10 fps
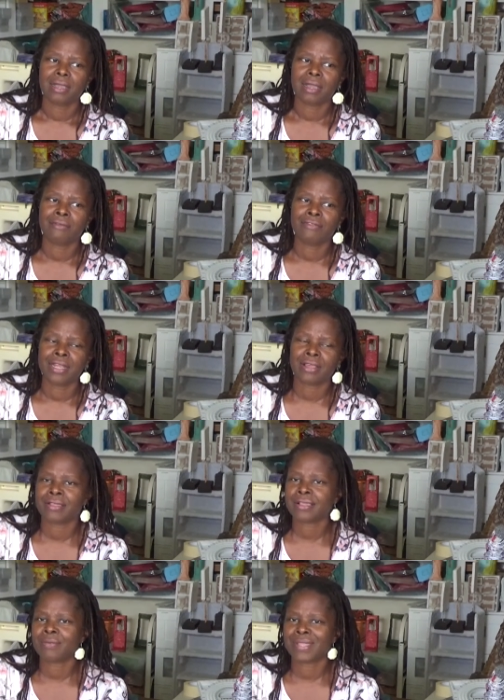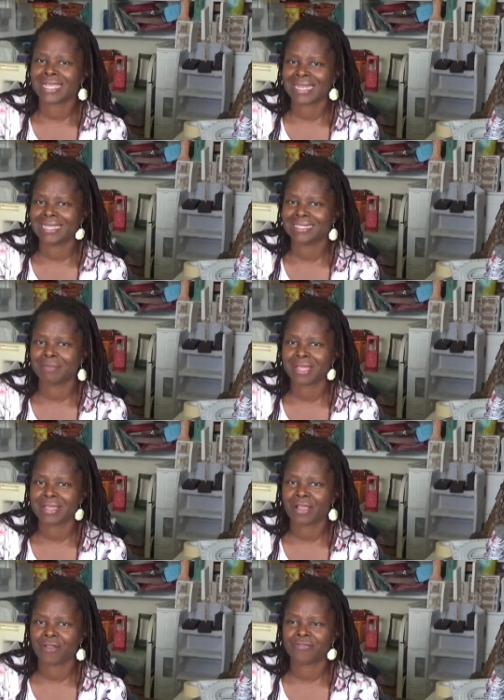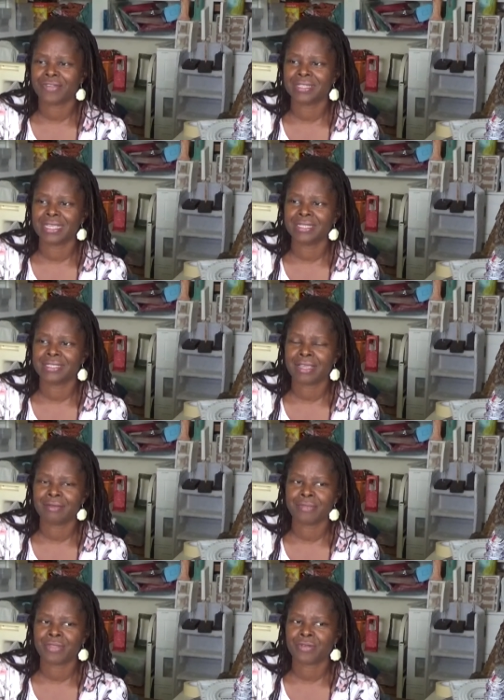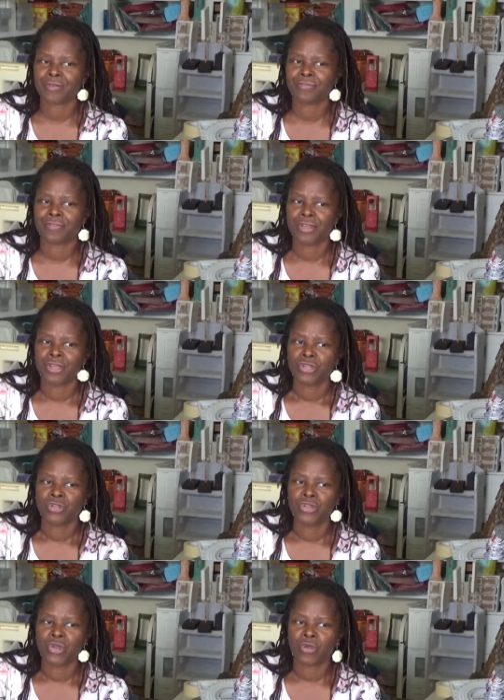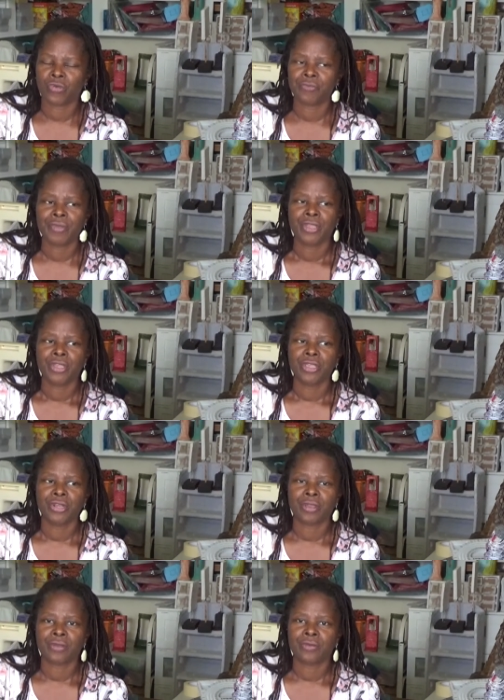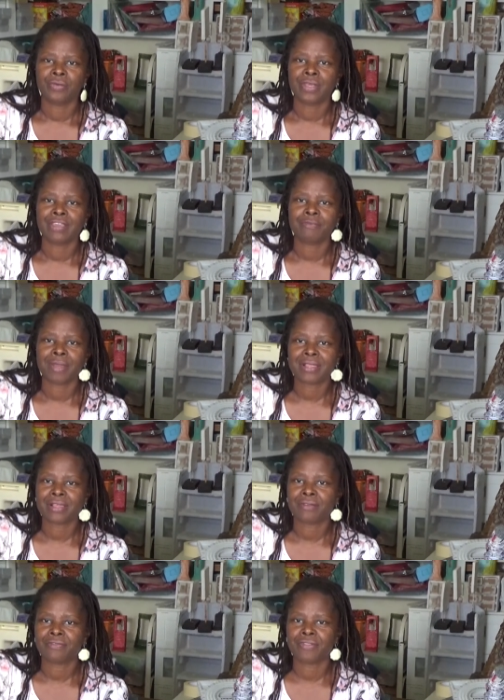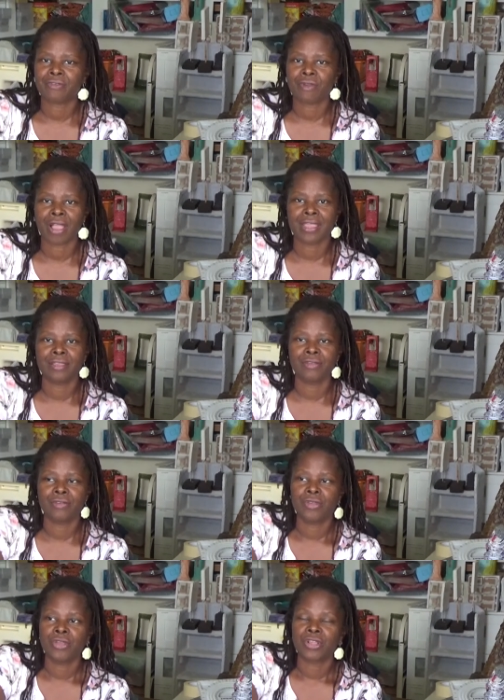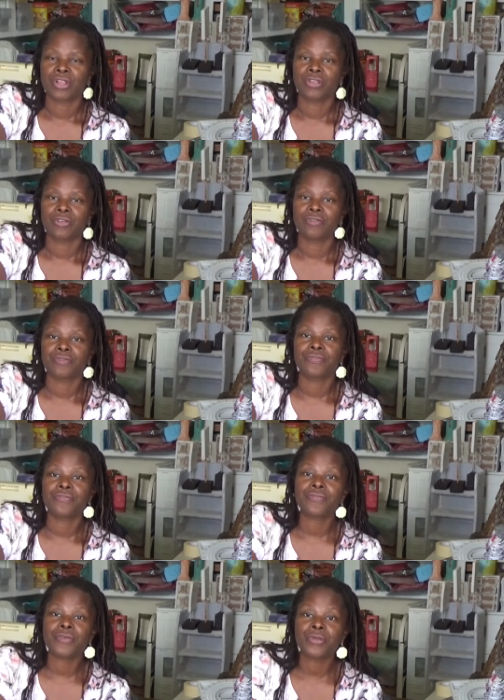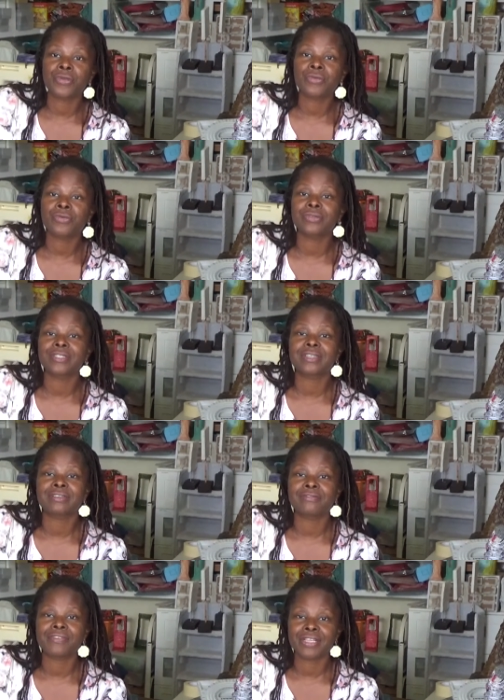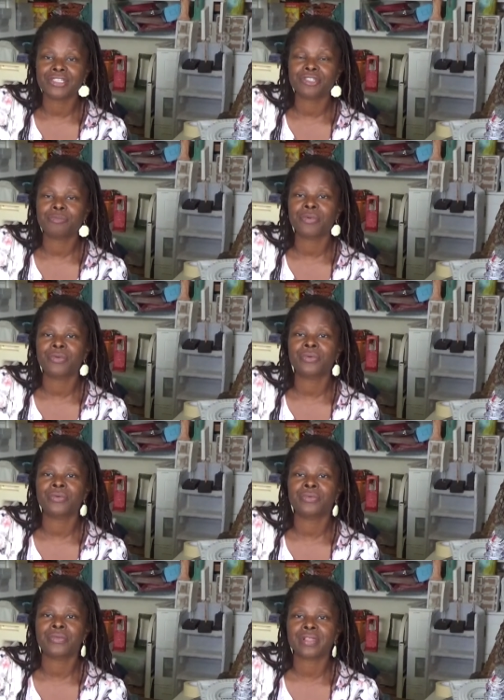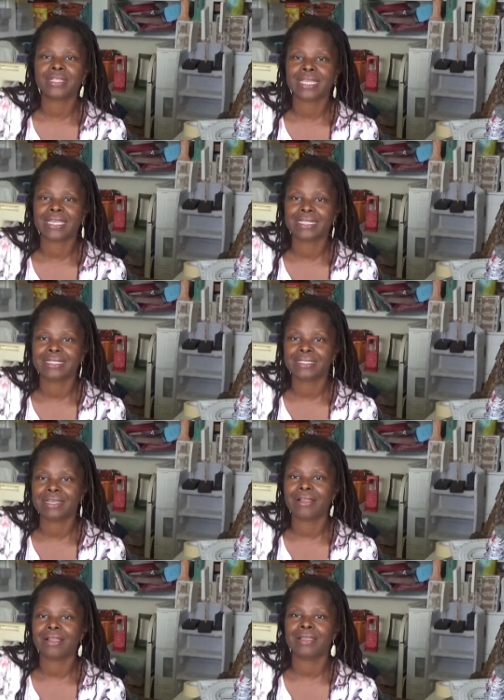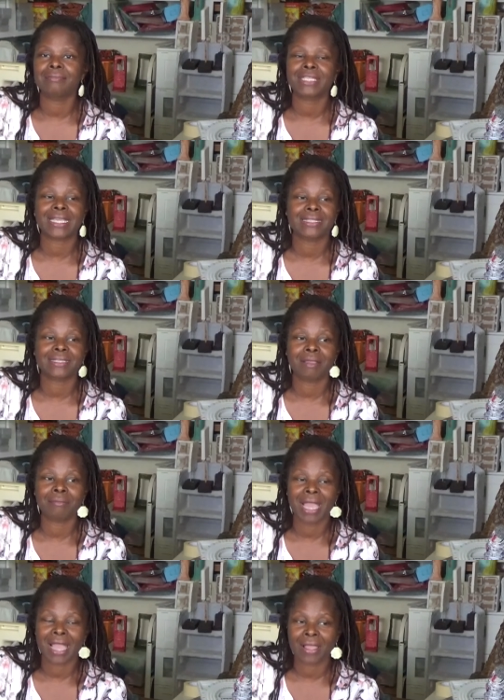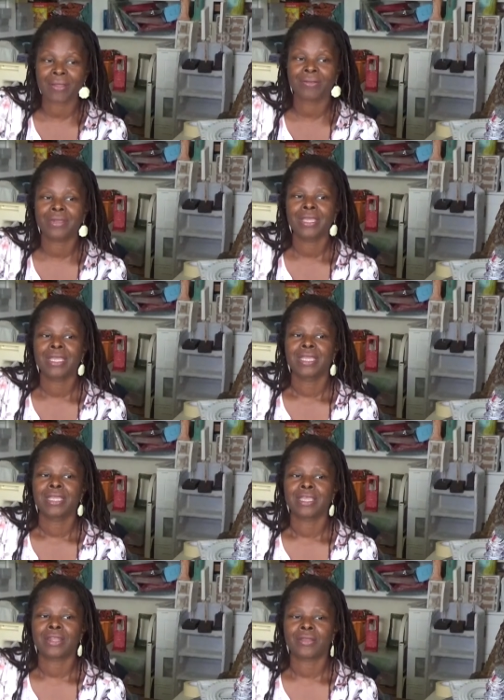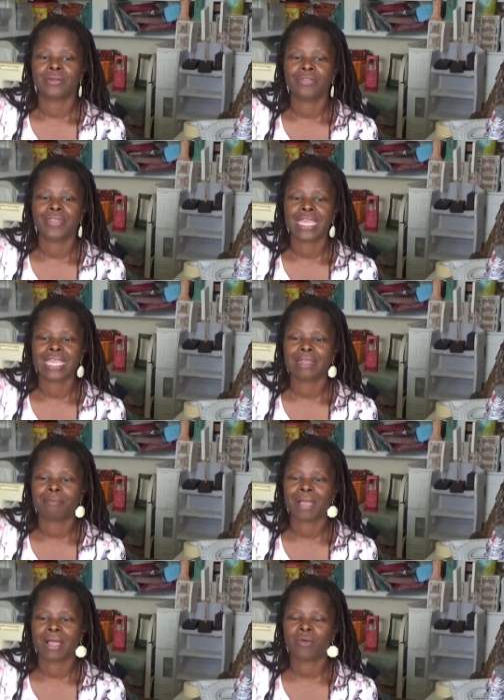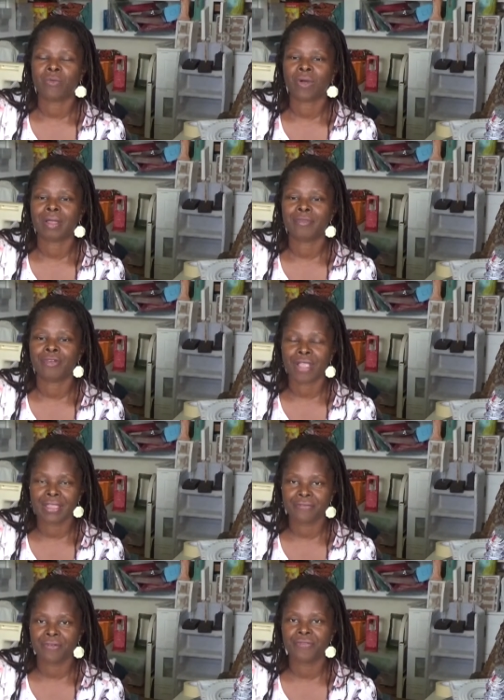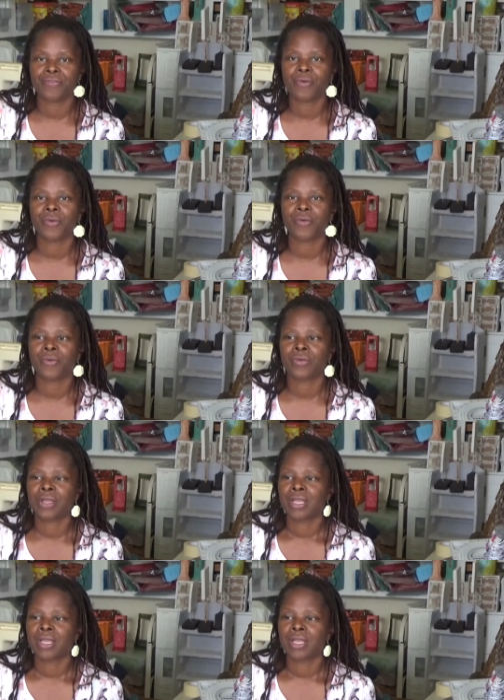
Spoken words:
I realised I was neglecting myself in terms of not, you know, giving myself the right fruit and vegetables, taking time out, you know, thinking about what I'm grateful for,